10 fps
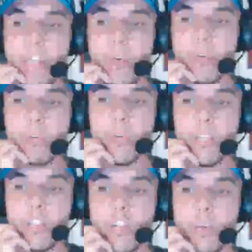talking
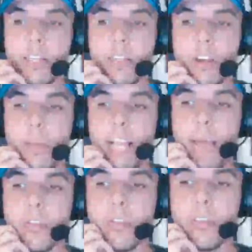dropping
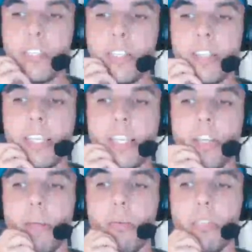absolute sitters, kicking
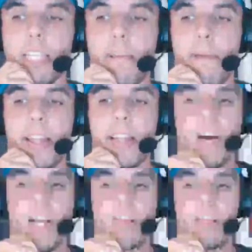no more than 10 metres, not
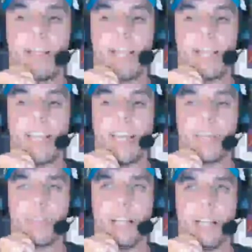accurately, and careless
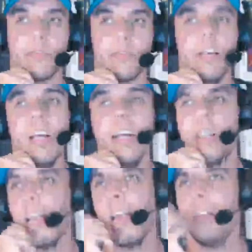with tackles.
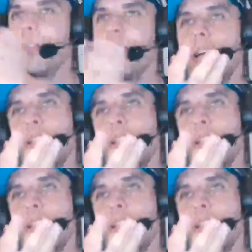Yeah, look, it's a